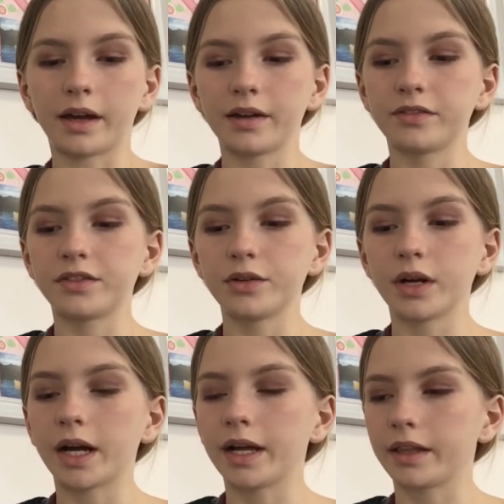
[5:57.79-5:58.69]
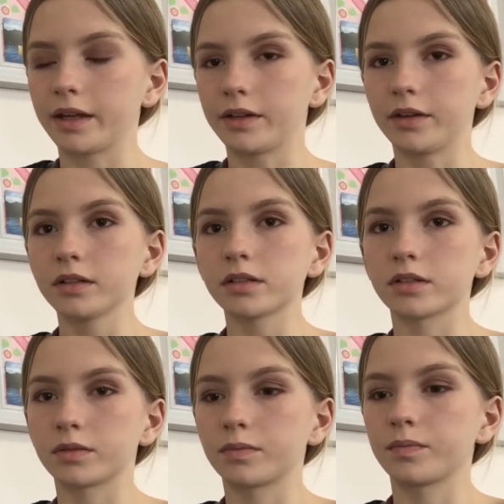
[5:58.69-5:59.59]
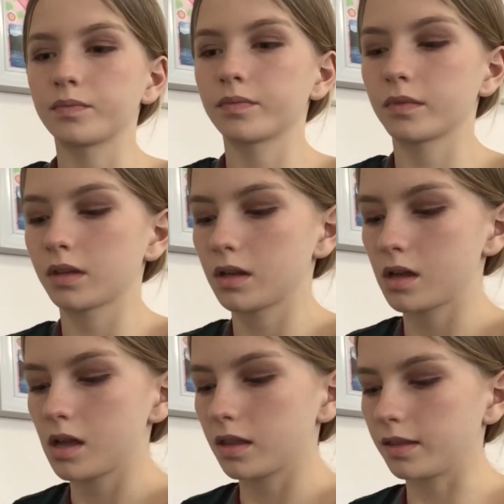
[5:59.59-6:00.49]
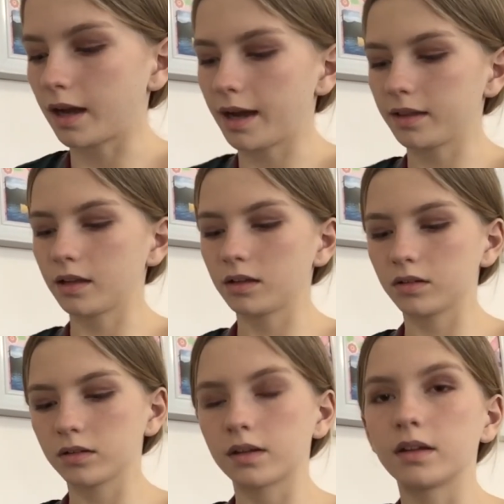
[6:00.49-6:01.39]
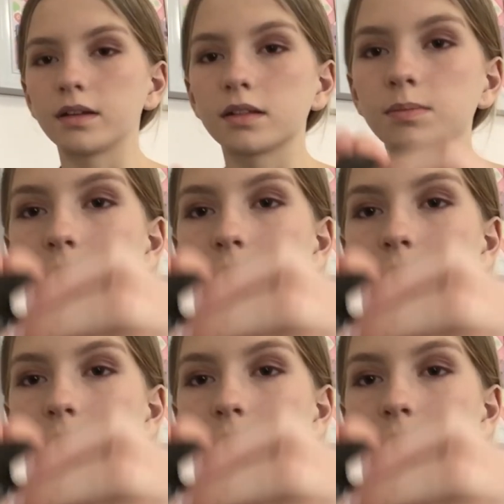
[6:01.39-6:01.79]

I have two highlighters. The highlighters is my